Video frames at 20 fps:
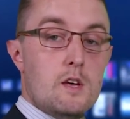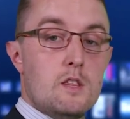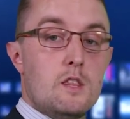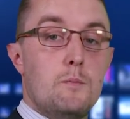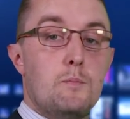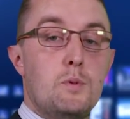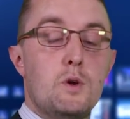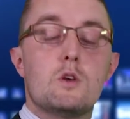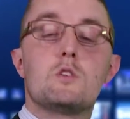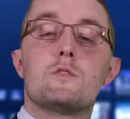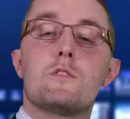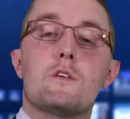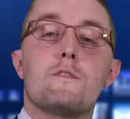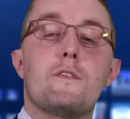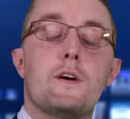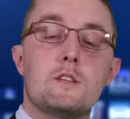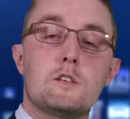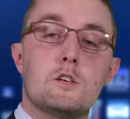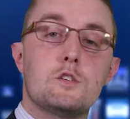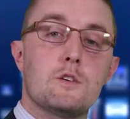The beautiful
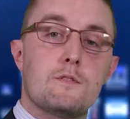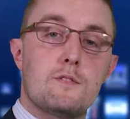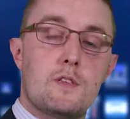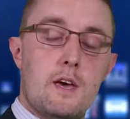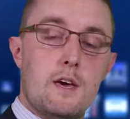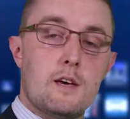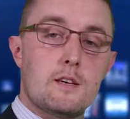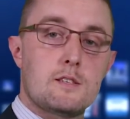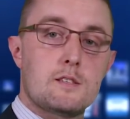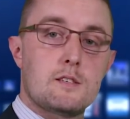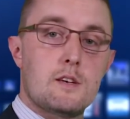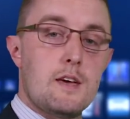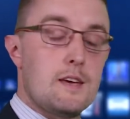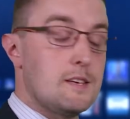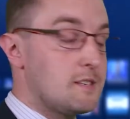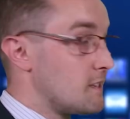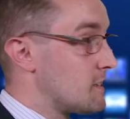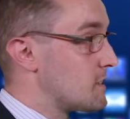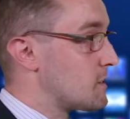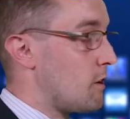advantage of this
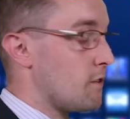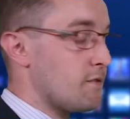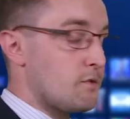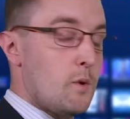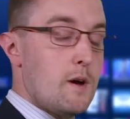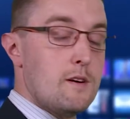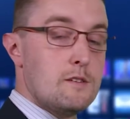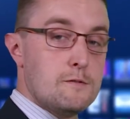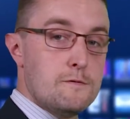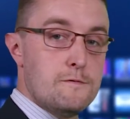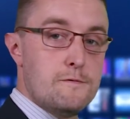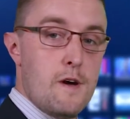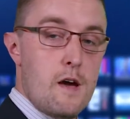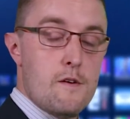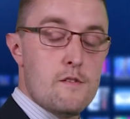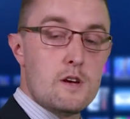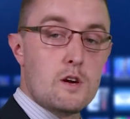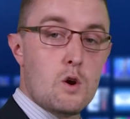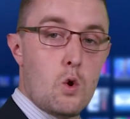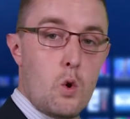is the software is
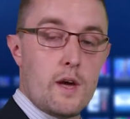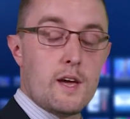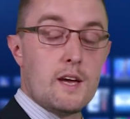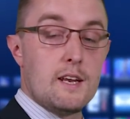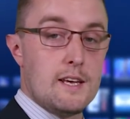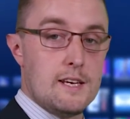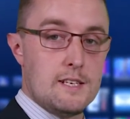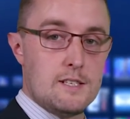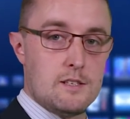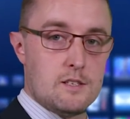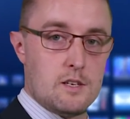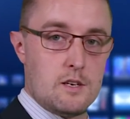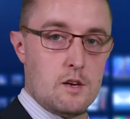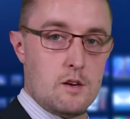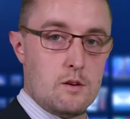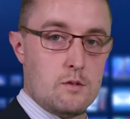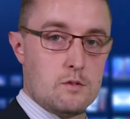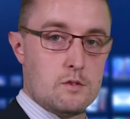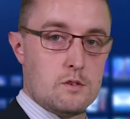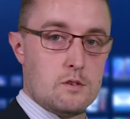very quick and easy to
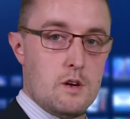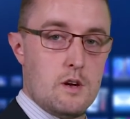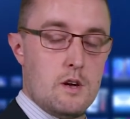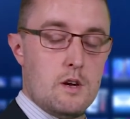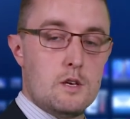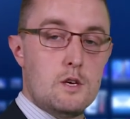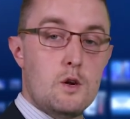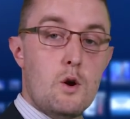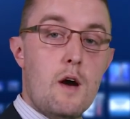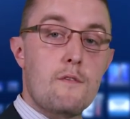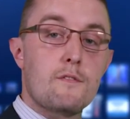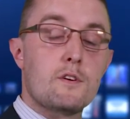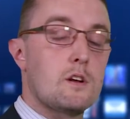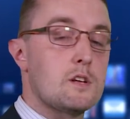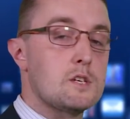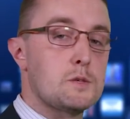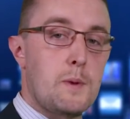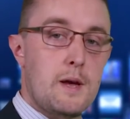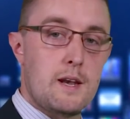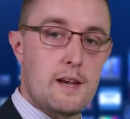use. You haven't got
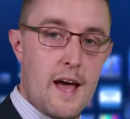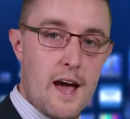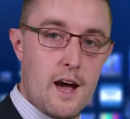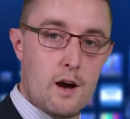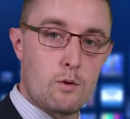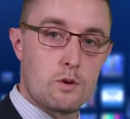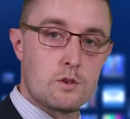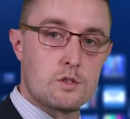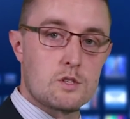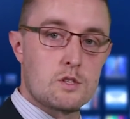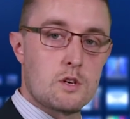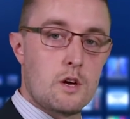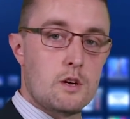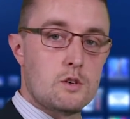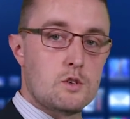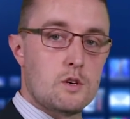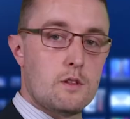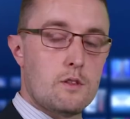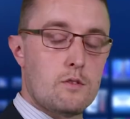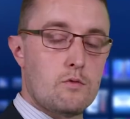to spend hours
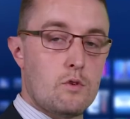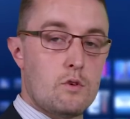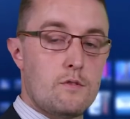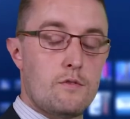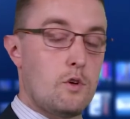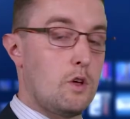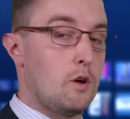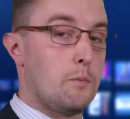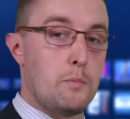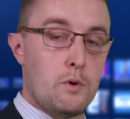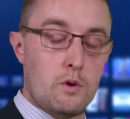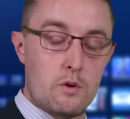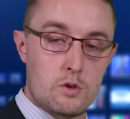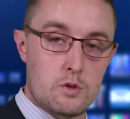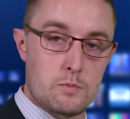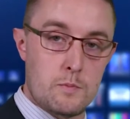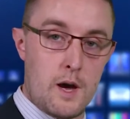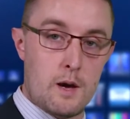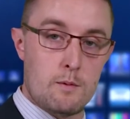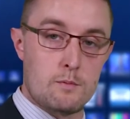searching through for your
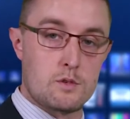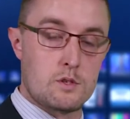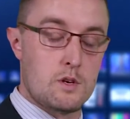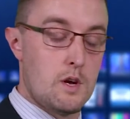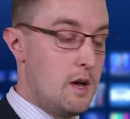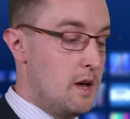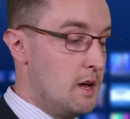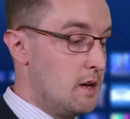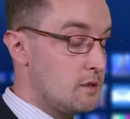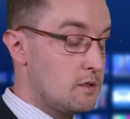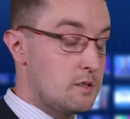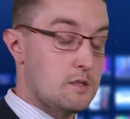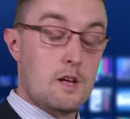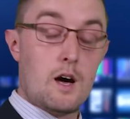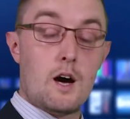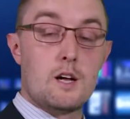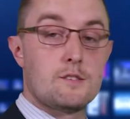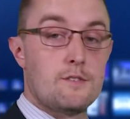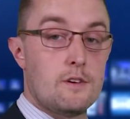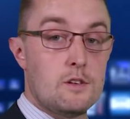boost maps,
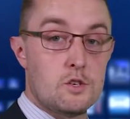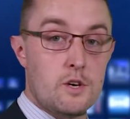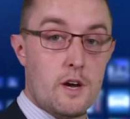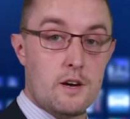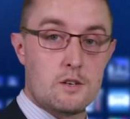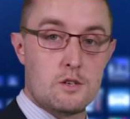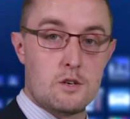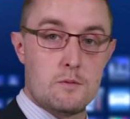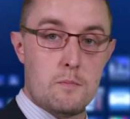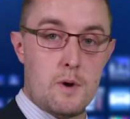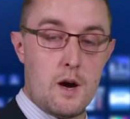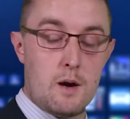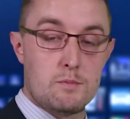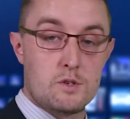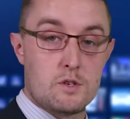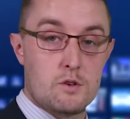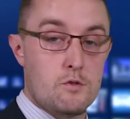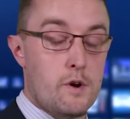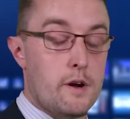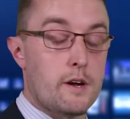starter injection
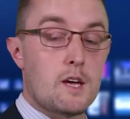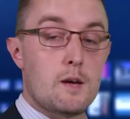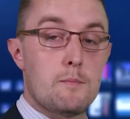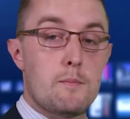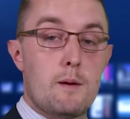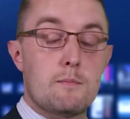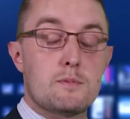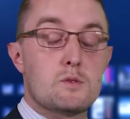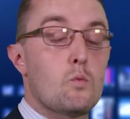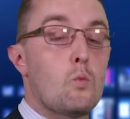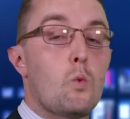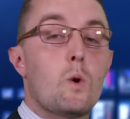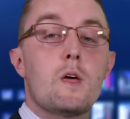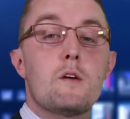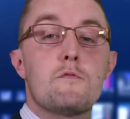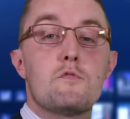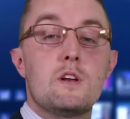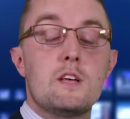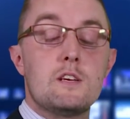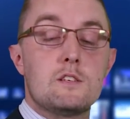maps, cranking maps,
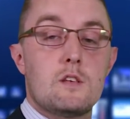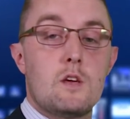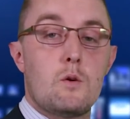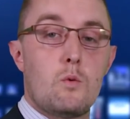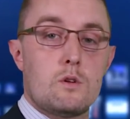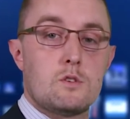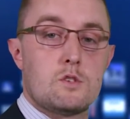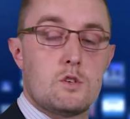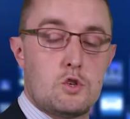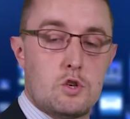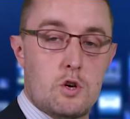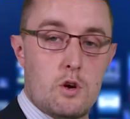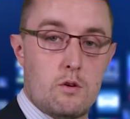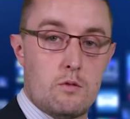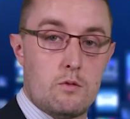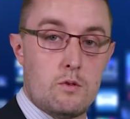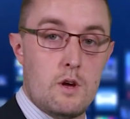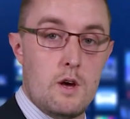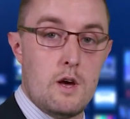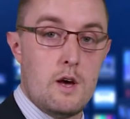whatever it is that you want to
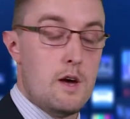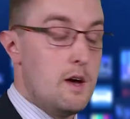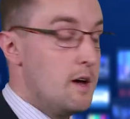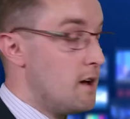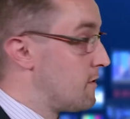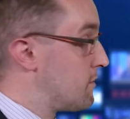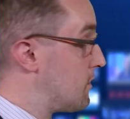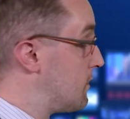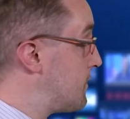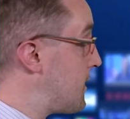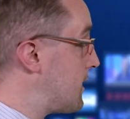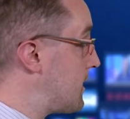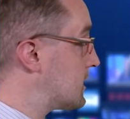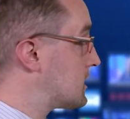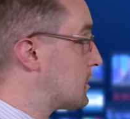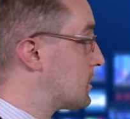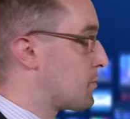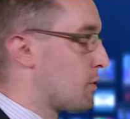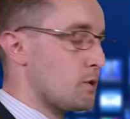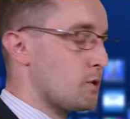tune for a very
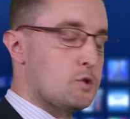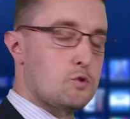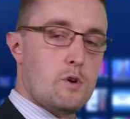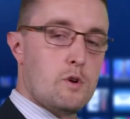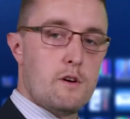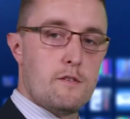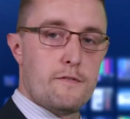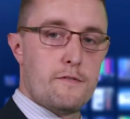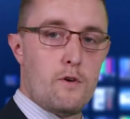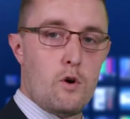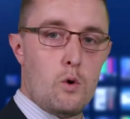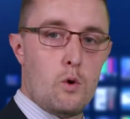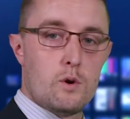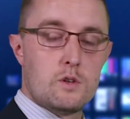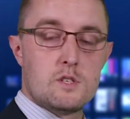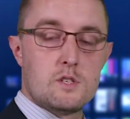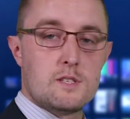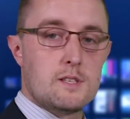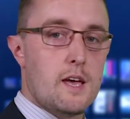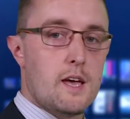simple,
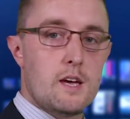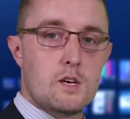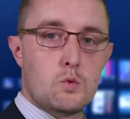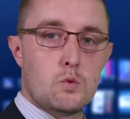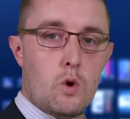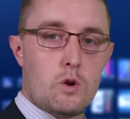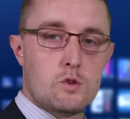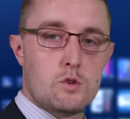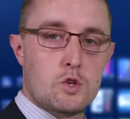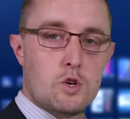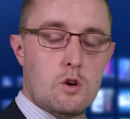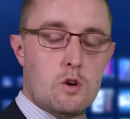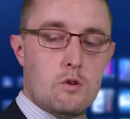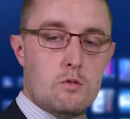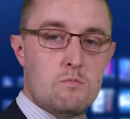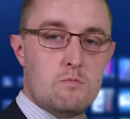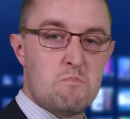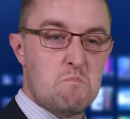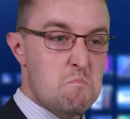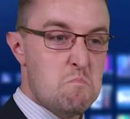straightforward stage one
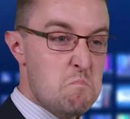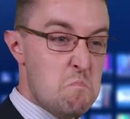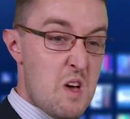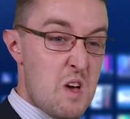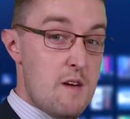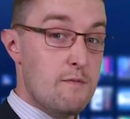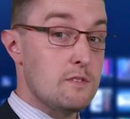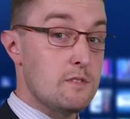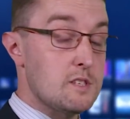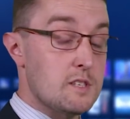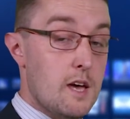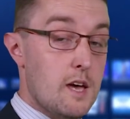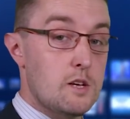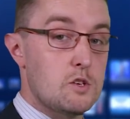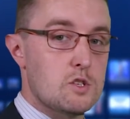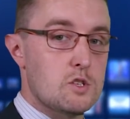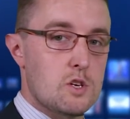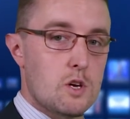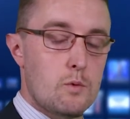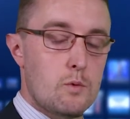tune, even
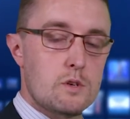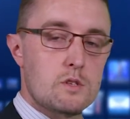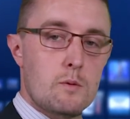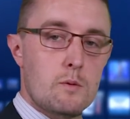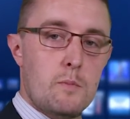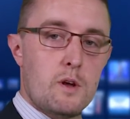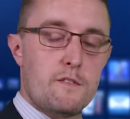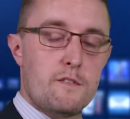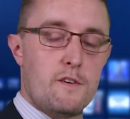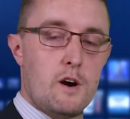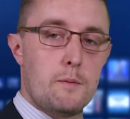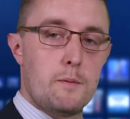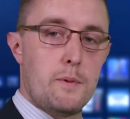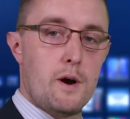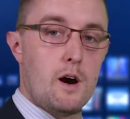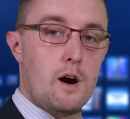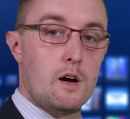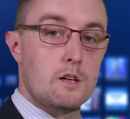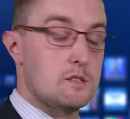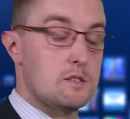stage two with some modified
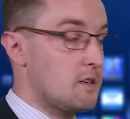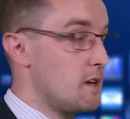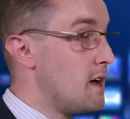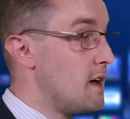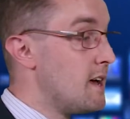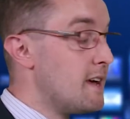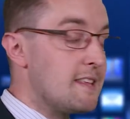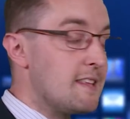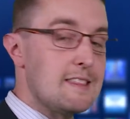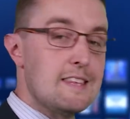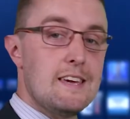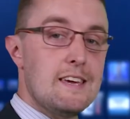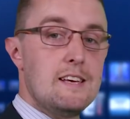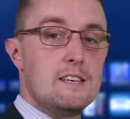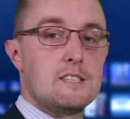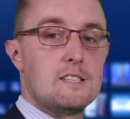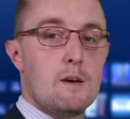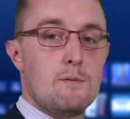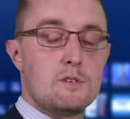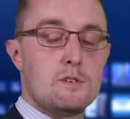parts, the
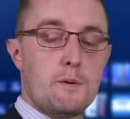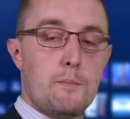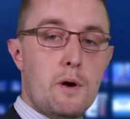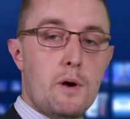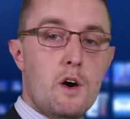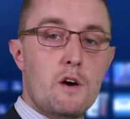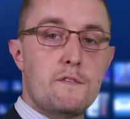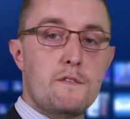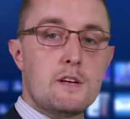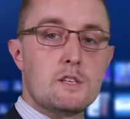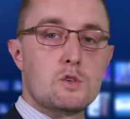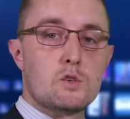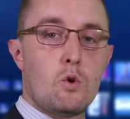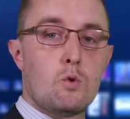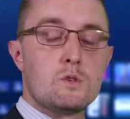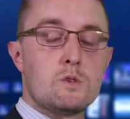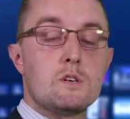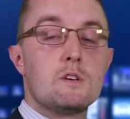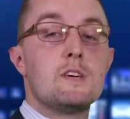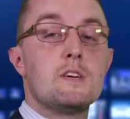ECM is the perfect
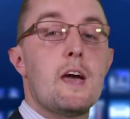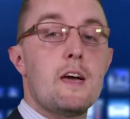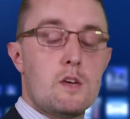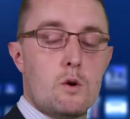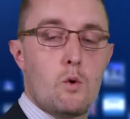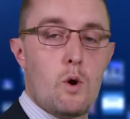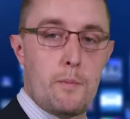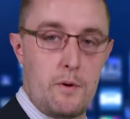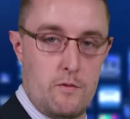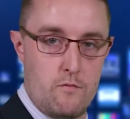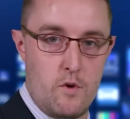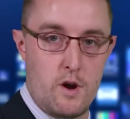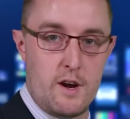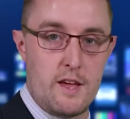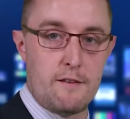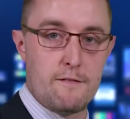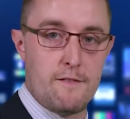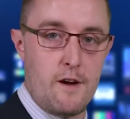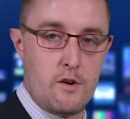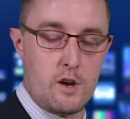tool to get you up and
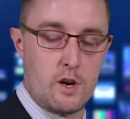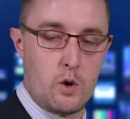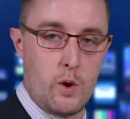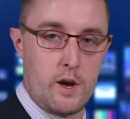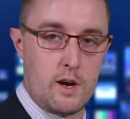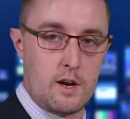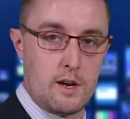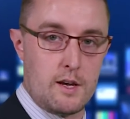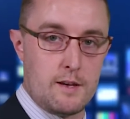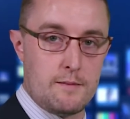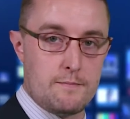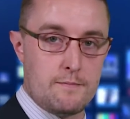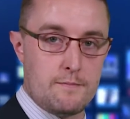running very quickly.